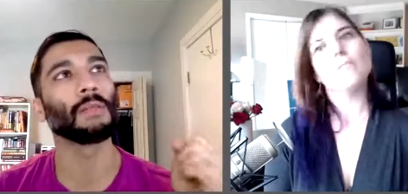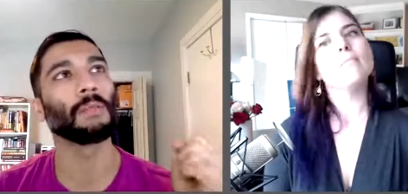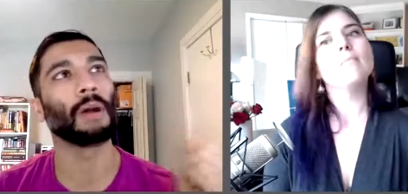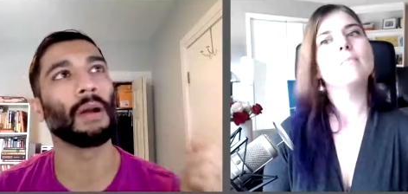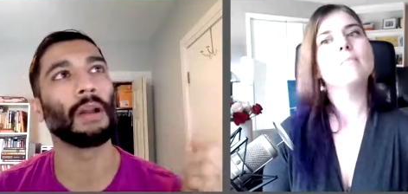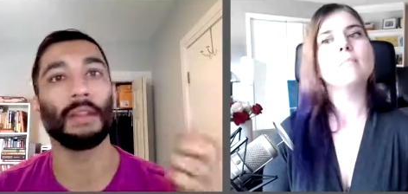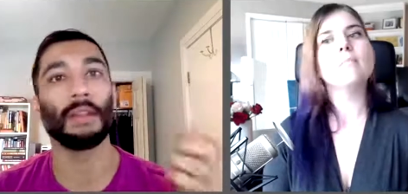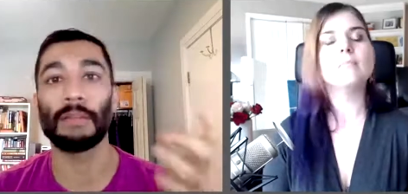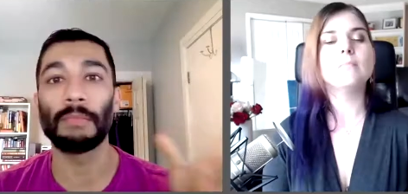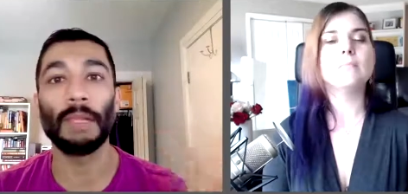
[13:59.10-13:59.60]
Speaker 1: spot
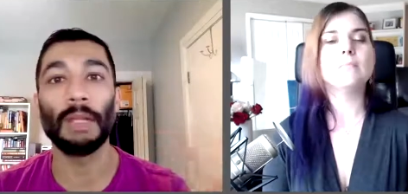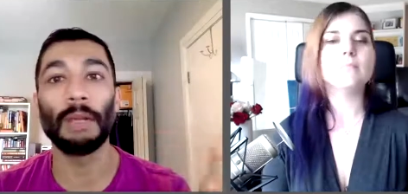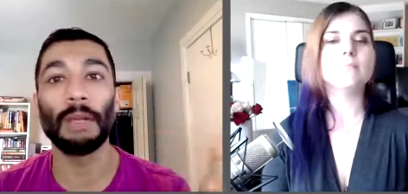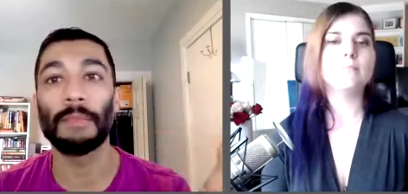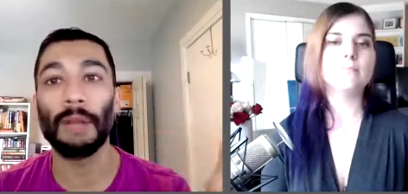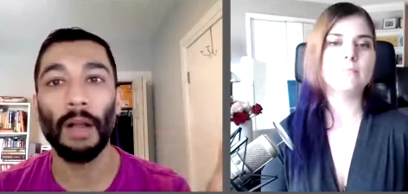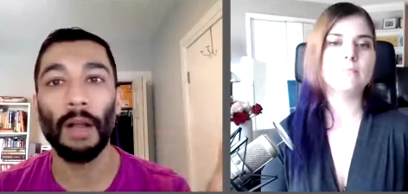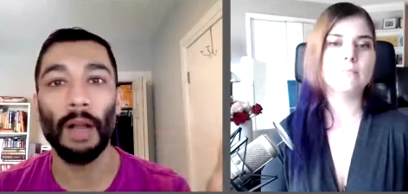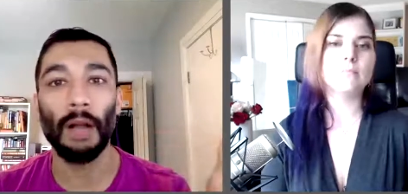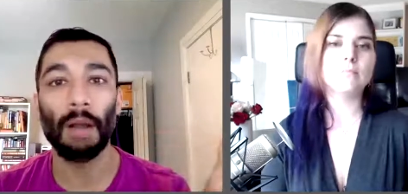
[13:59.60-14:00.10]
is
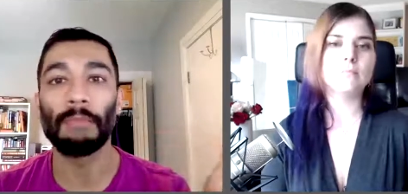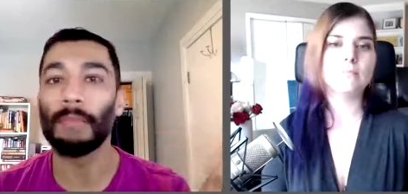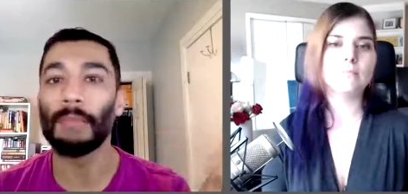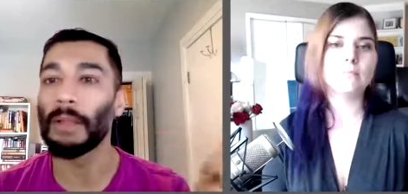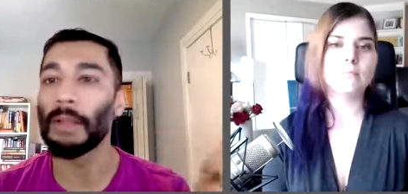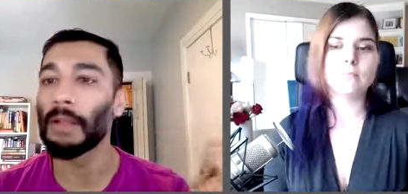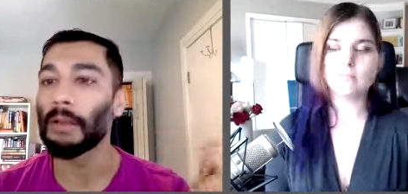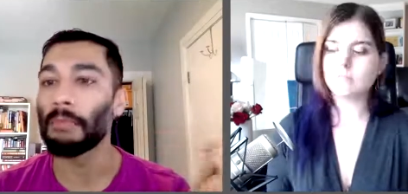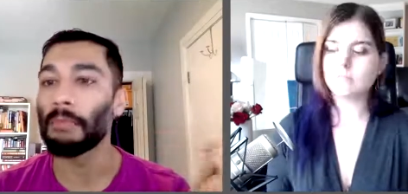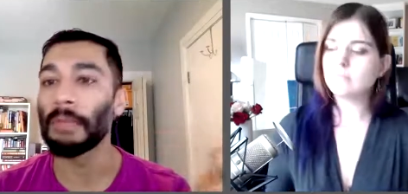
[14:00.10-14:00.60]
meetup.com.
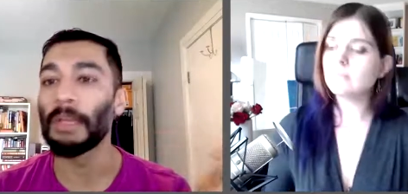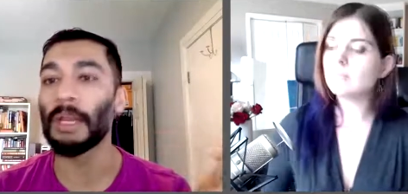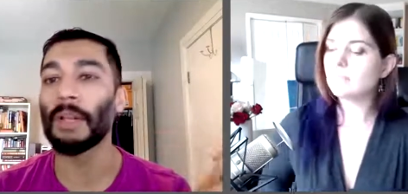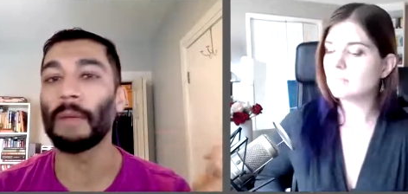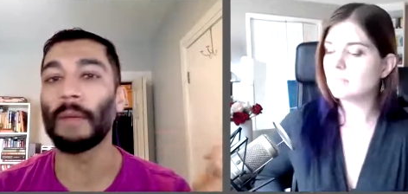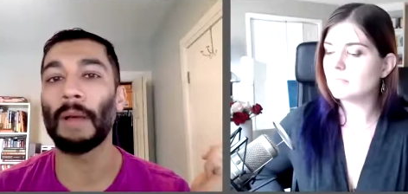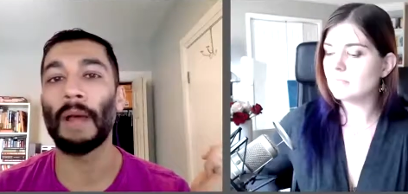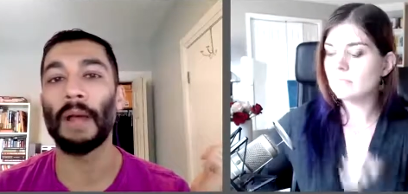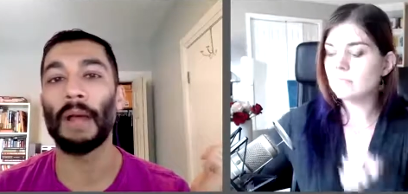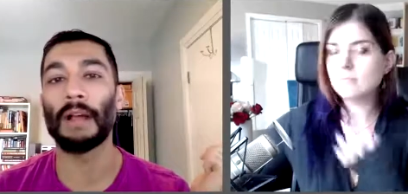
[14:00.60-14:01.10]
Meetup
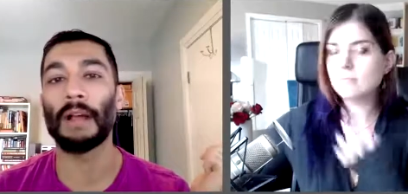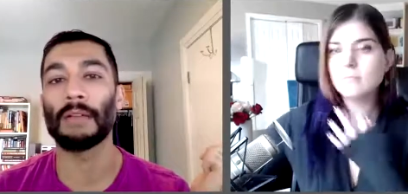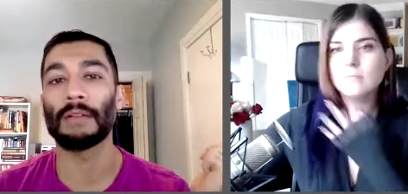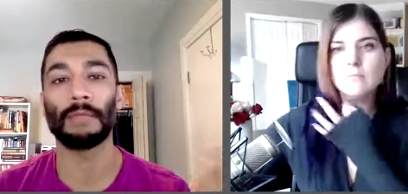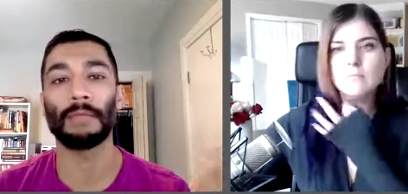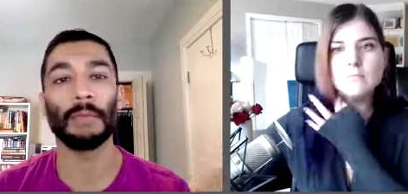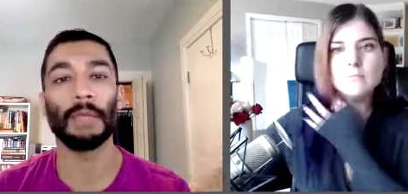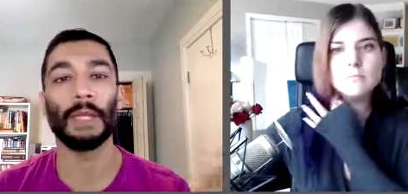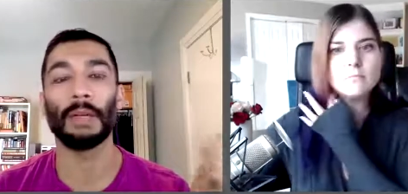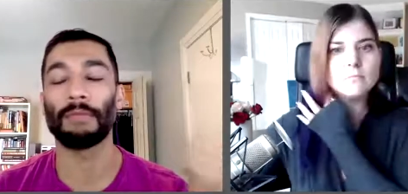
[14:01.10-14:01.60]
has a
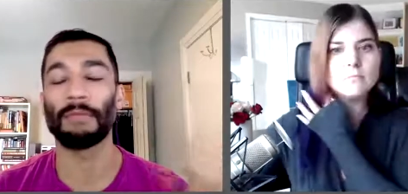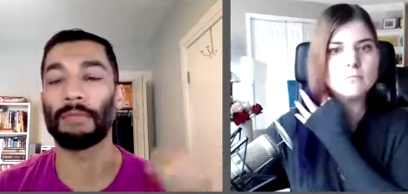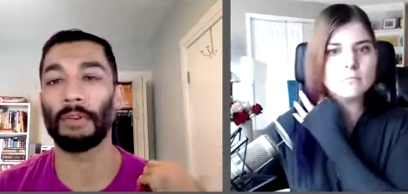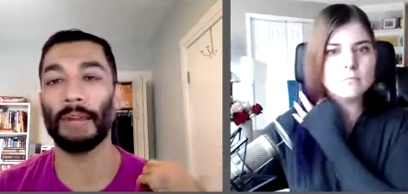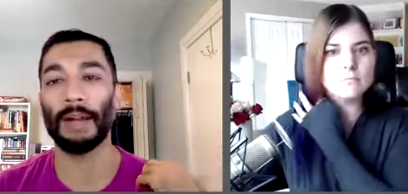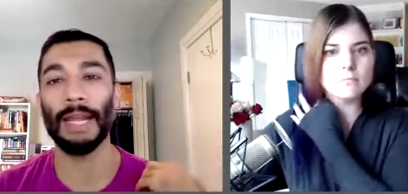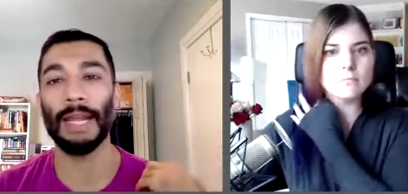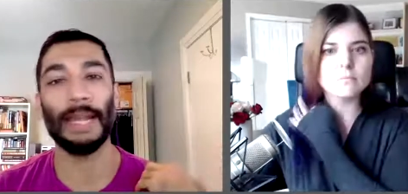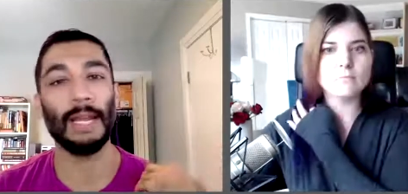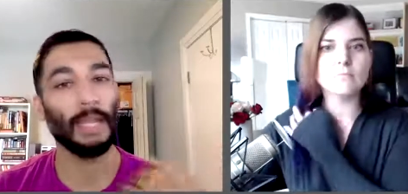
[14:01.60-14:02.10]
meetup for
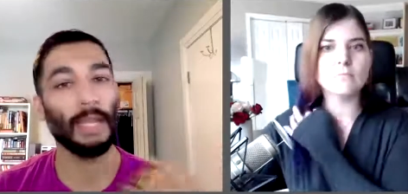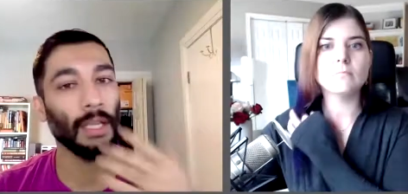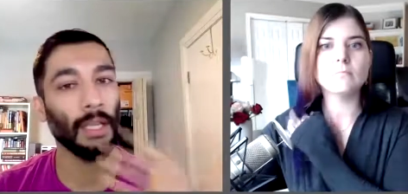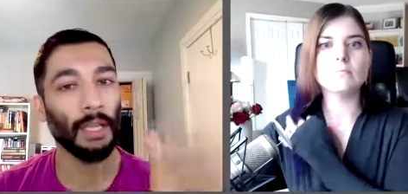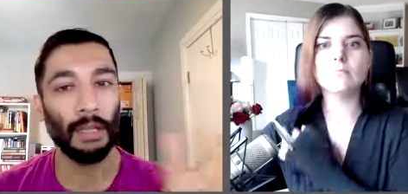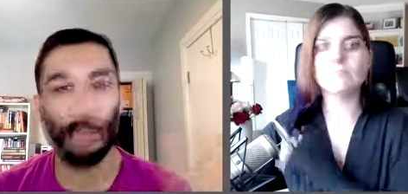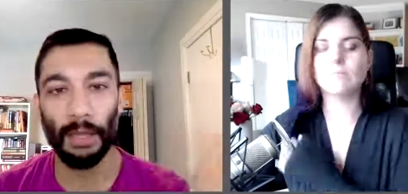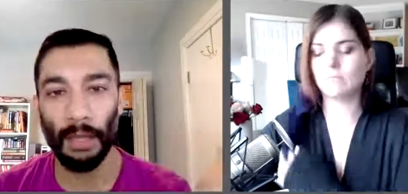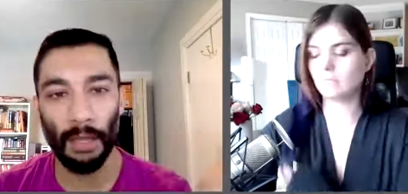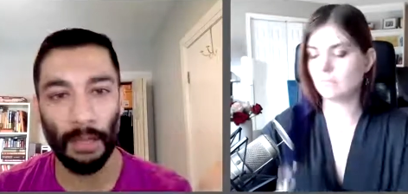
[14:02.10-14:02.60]
any
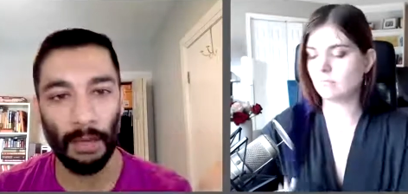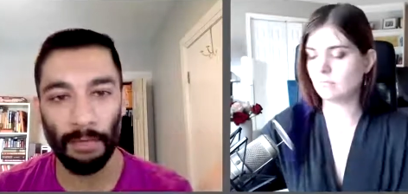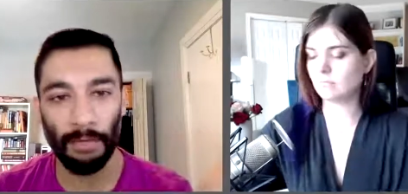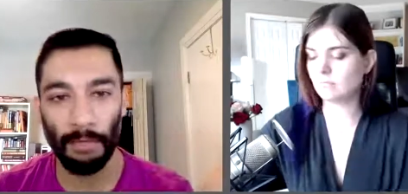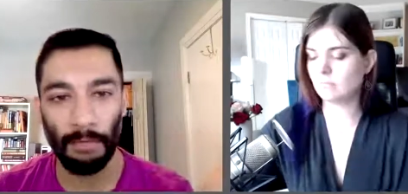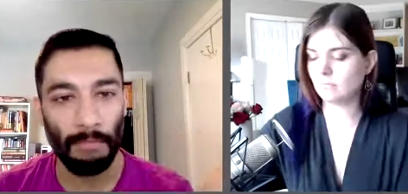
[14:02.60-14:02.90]
kind of